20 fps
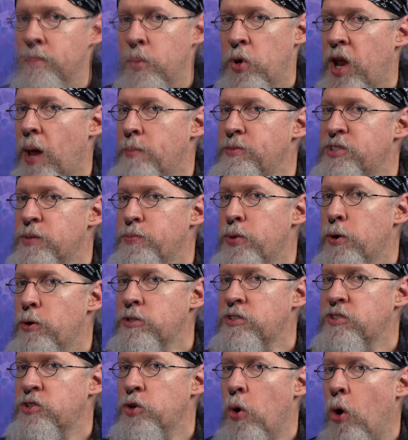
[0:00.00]
But I'm
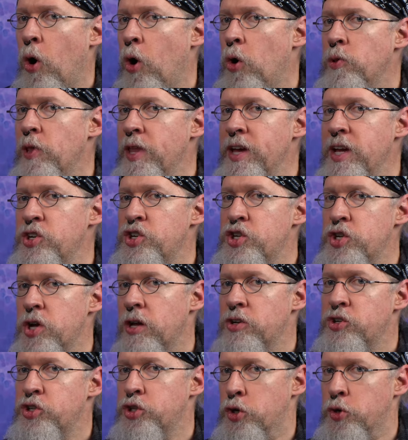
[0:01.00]
supposed to only
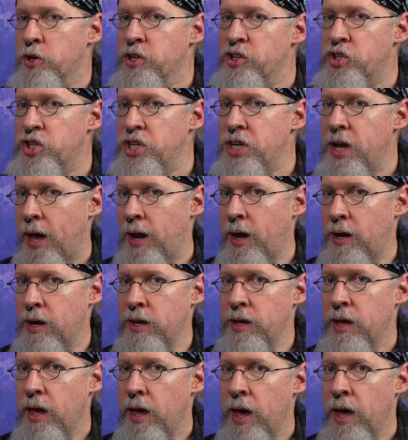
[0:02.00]
judge
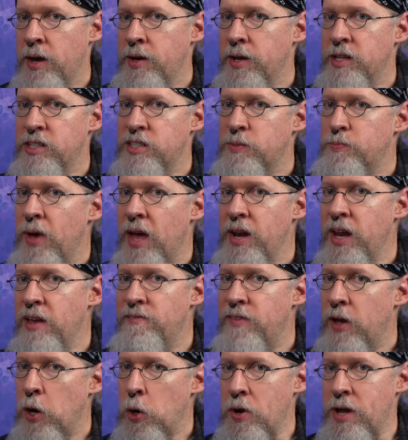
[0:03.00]
Christianity and its
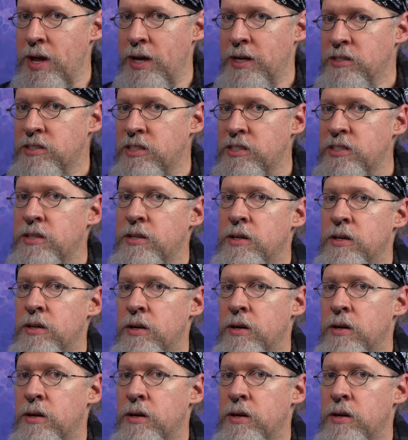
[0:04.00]
many variants